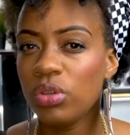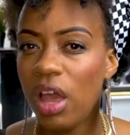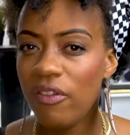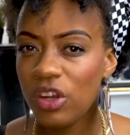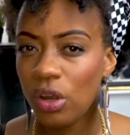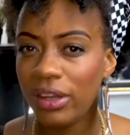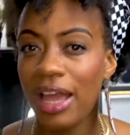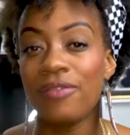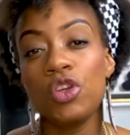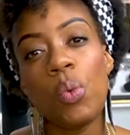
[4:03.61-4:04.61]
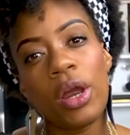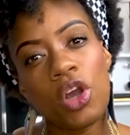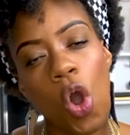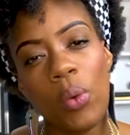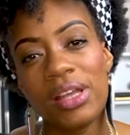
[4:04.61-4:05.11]
love in your life, you are
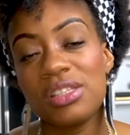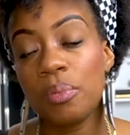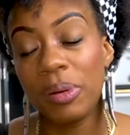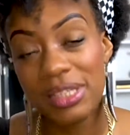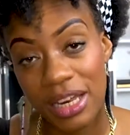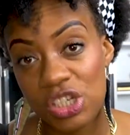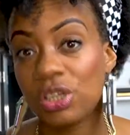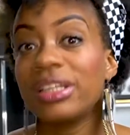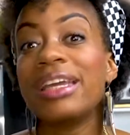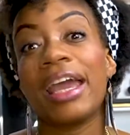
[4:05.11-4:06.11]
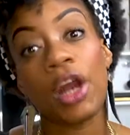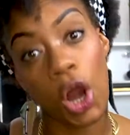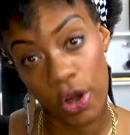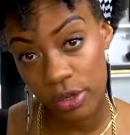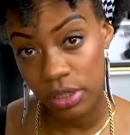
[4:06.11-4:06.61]
going to potentially get
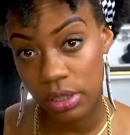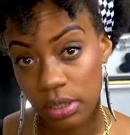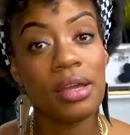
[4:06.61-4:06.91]
hurt.